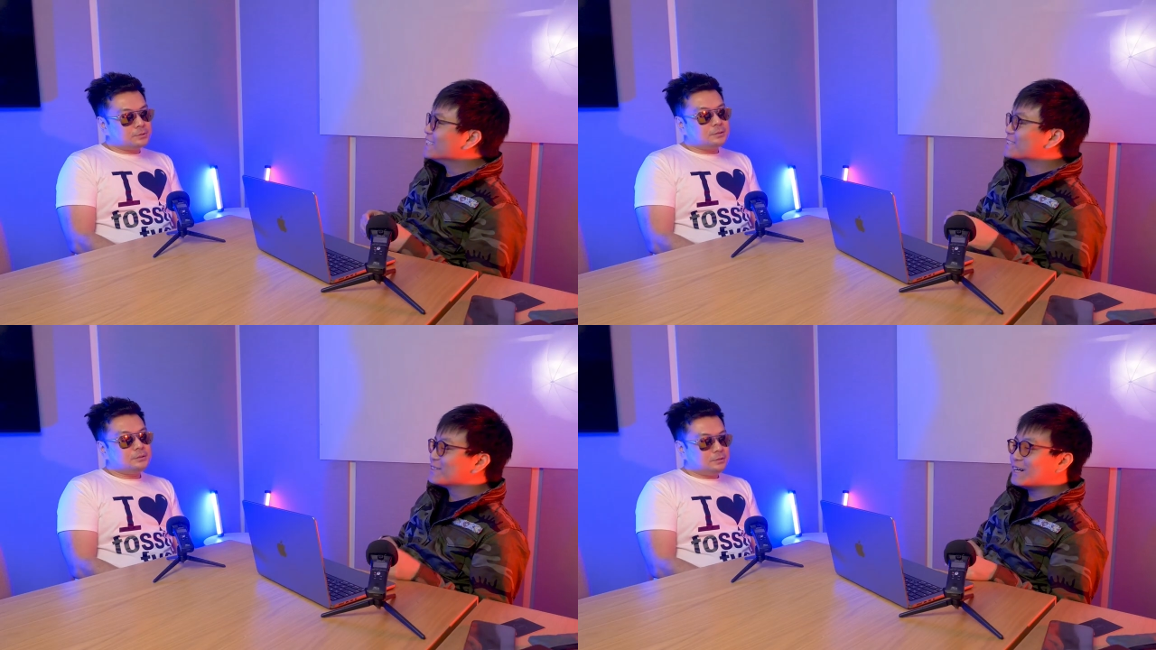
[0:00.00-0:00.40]

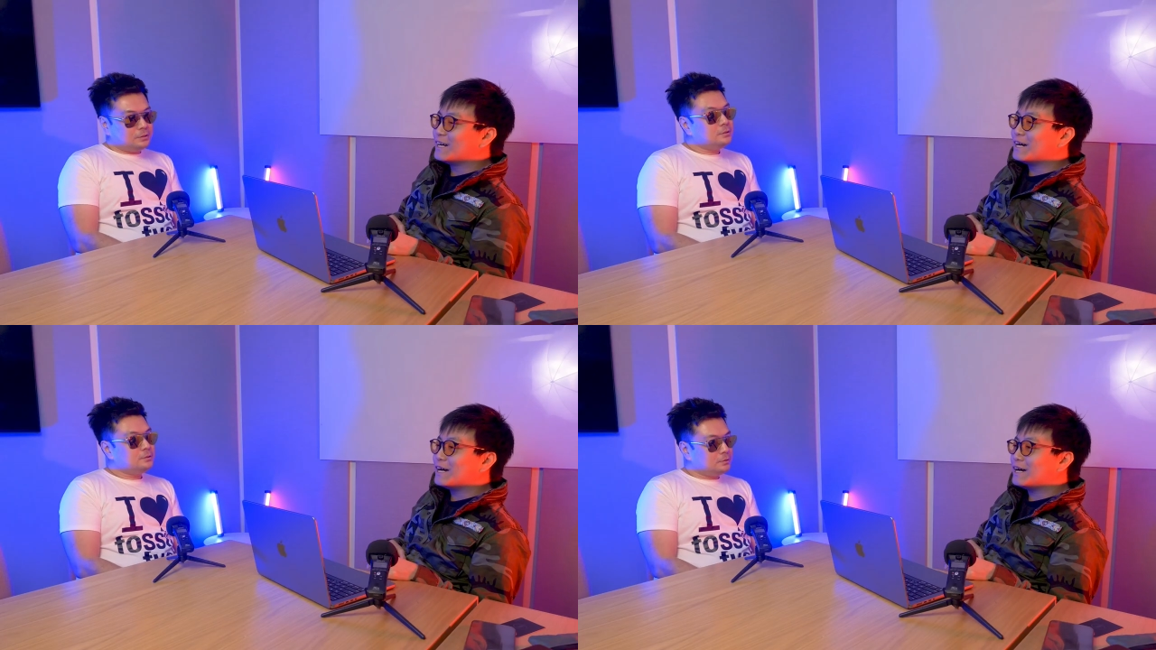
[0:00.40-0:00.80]
Speaker 1: so
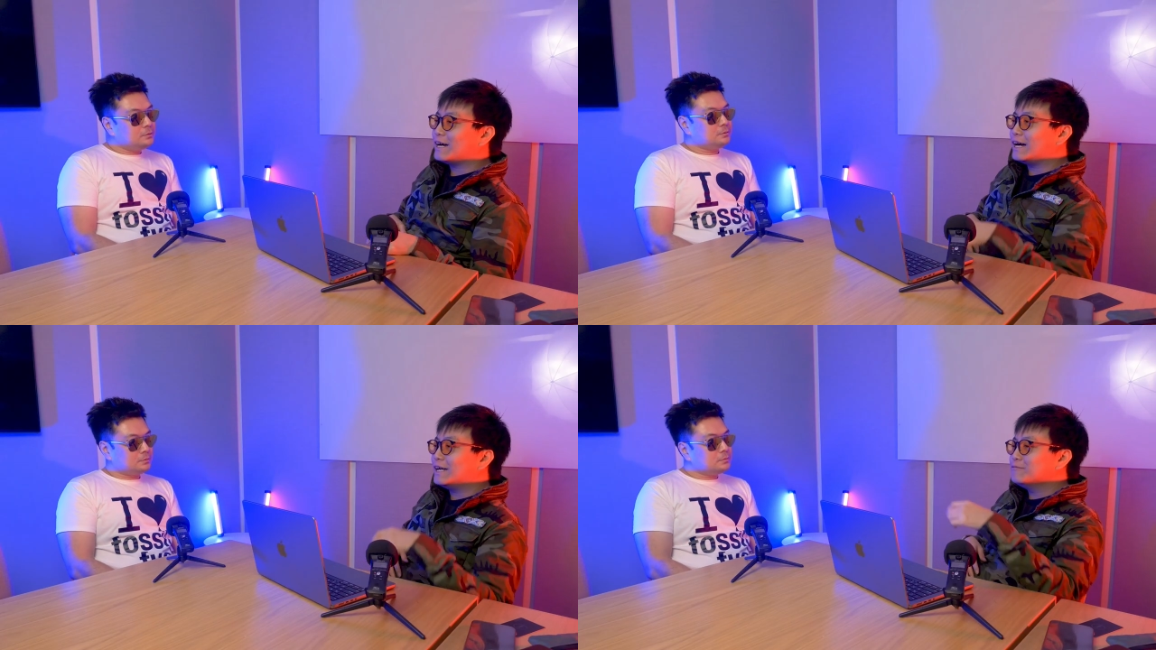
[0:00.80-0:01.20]
uh,
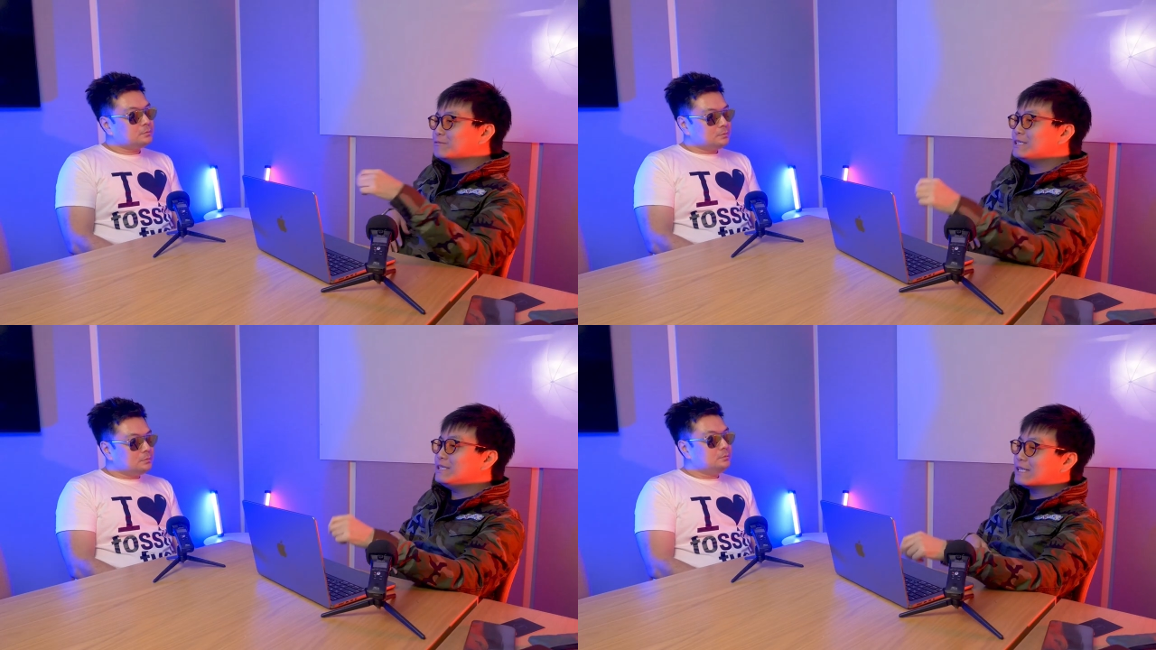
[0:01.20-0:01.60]
aren't
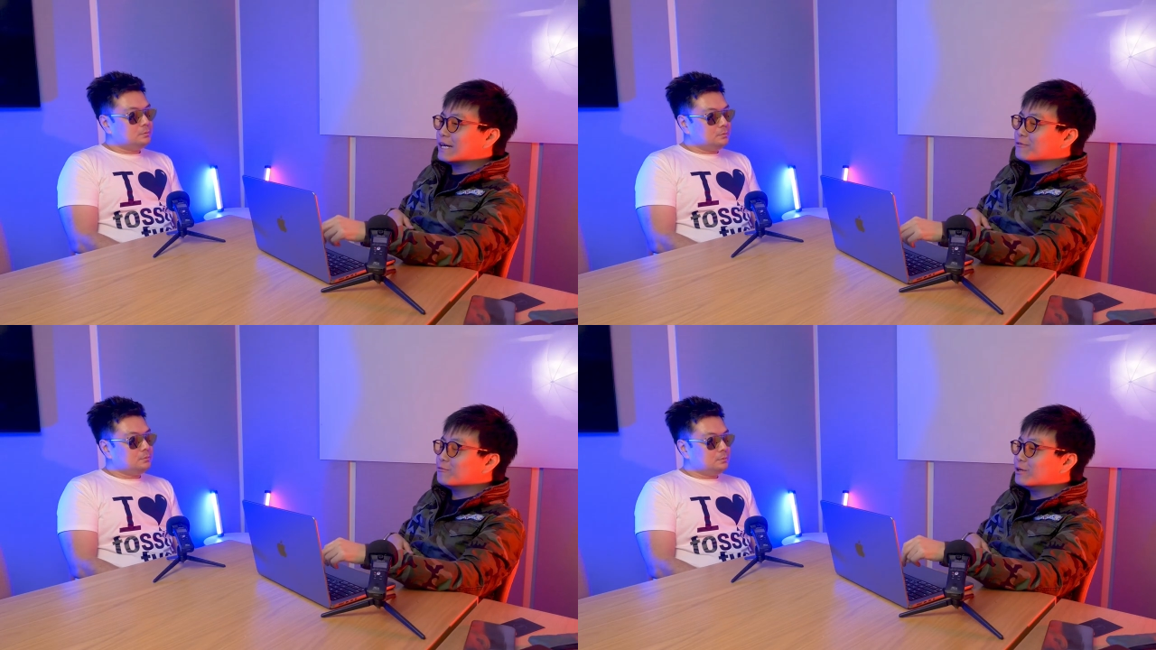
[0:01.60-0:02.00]
we
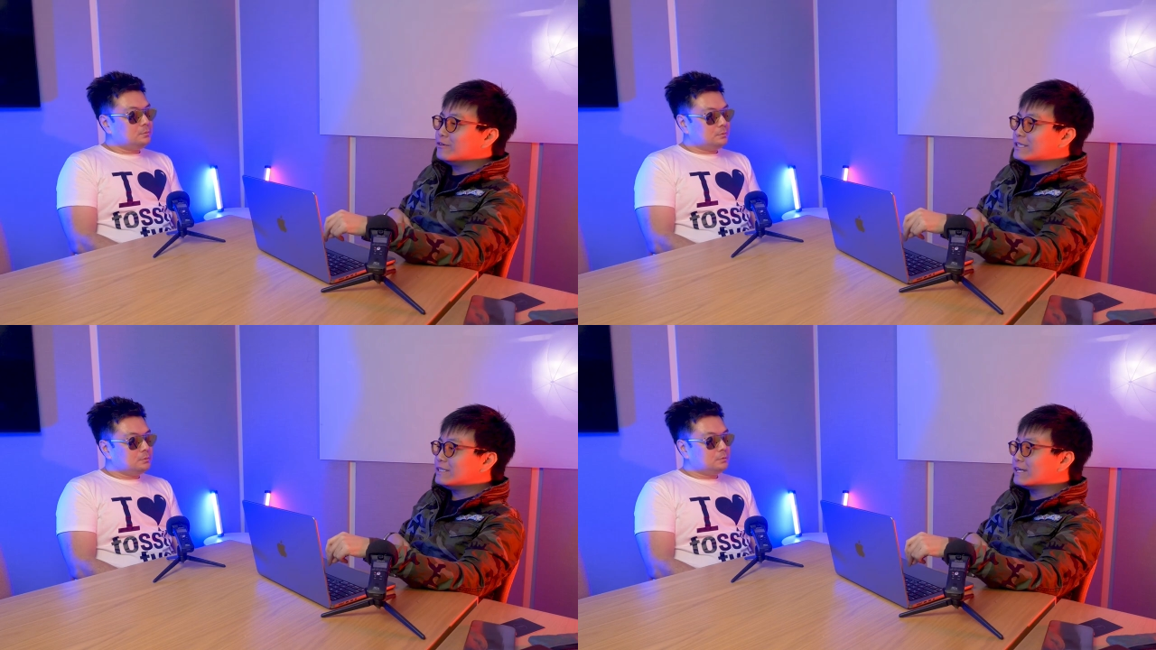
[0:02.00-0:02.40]
like
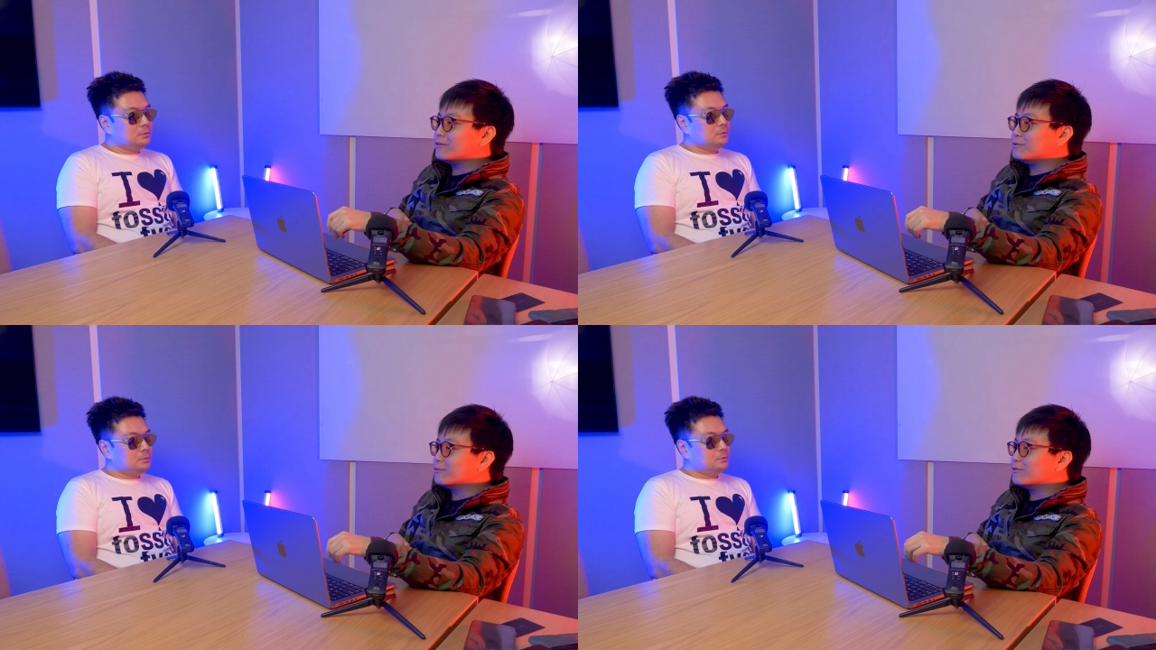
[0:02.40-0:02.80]
worried that
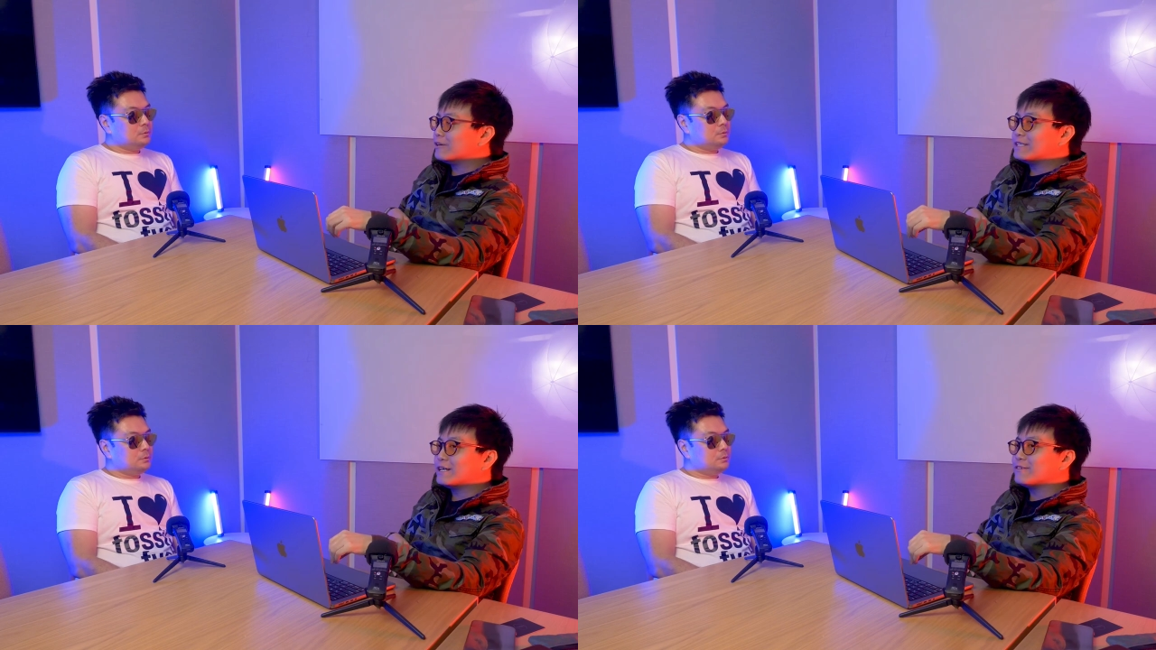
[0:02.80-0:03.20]
we will
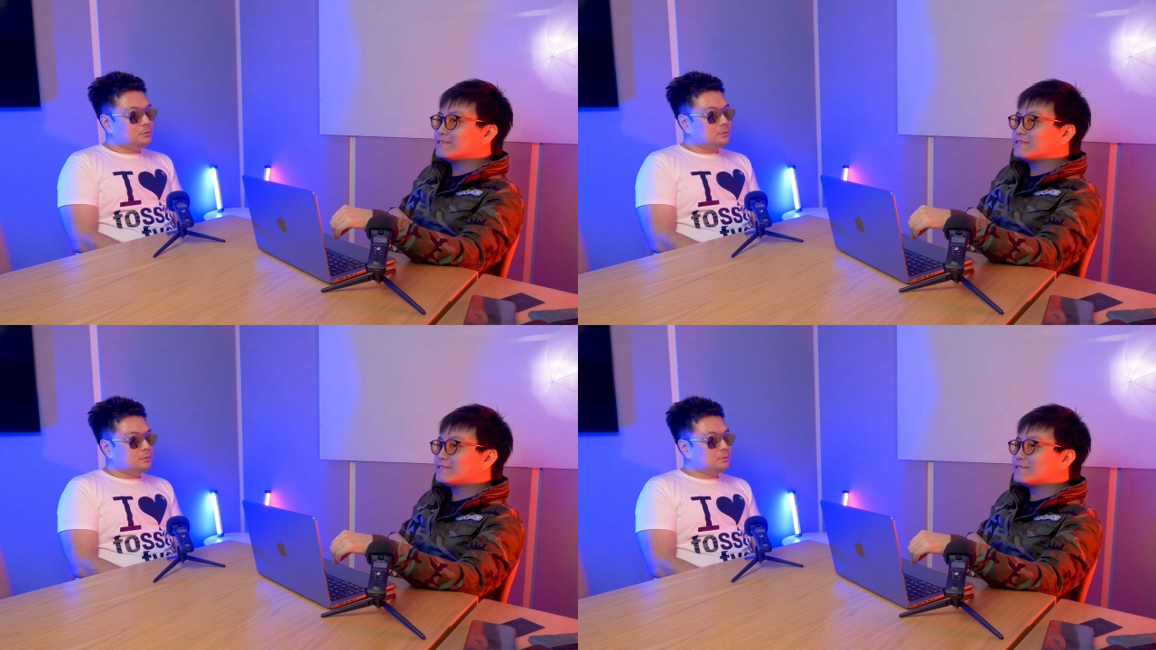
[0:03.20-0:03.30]
run out of